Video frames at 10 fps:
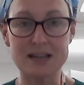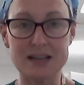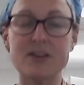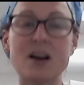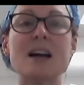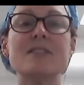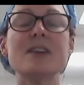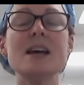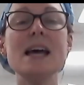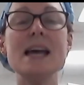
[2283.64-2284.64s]
day five
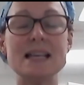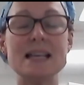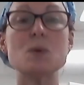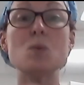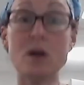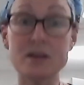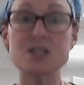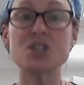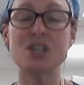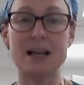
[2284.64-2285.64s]
is we want
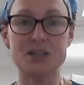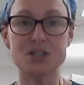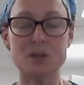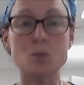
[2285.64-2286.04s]
to challenge them.